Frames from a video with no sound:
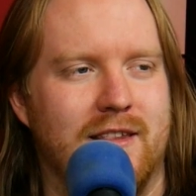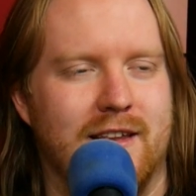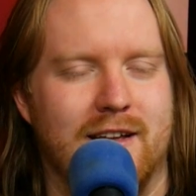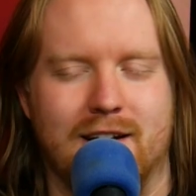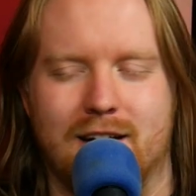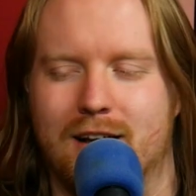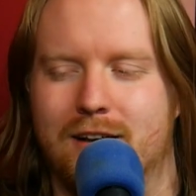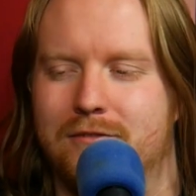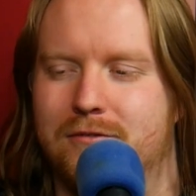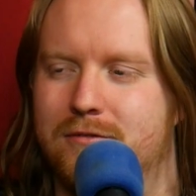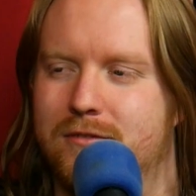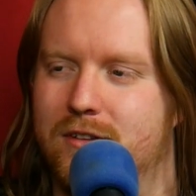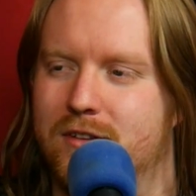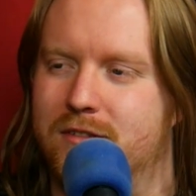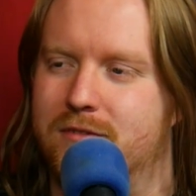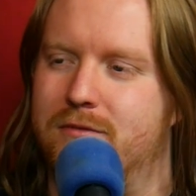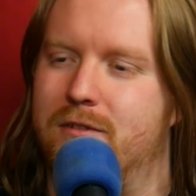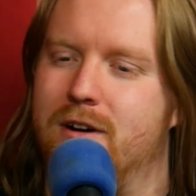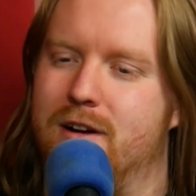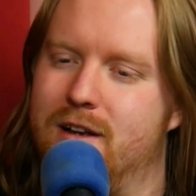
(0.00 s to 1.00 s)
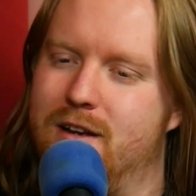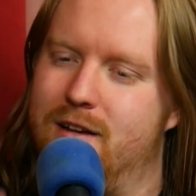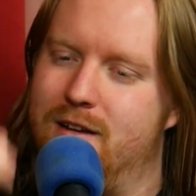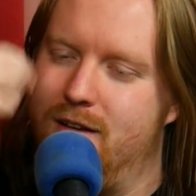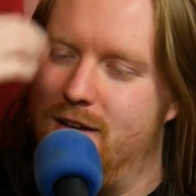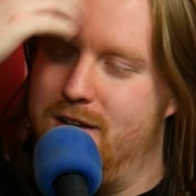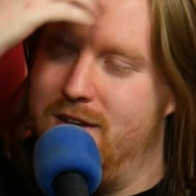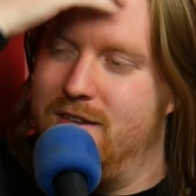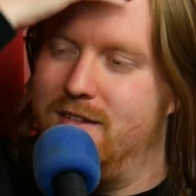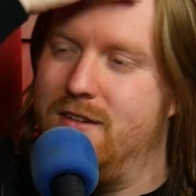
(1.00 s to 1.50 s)
That guy, this fucking
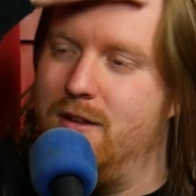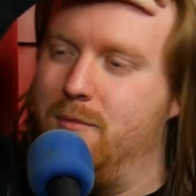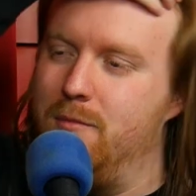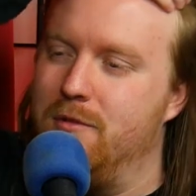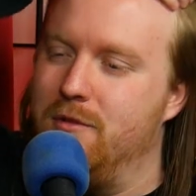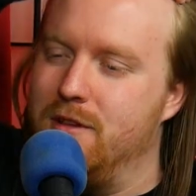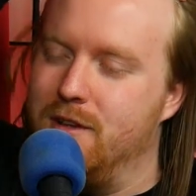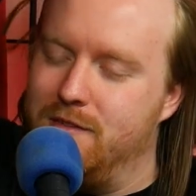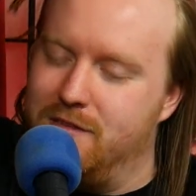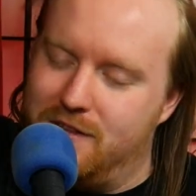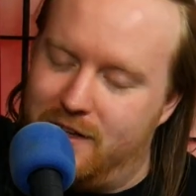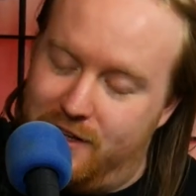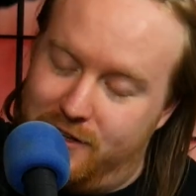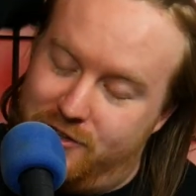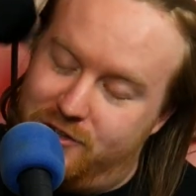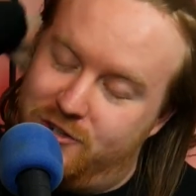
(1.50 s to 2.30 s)
incel believes that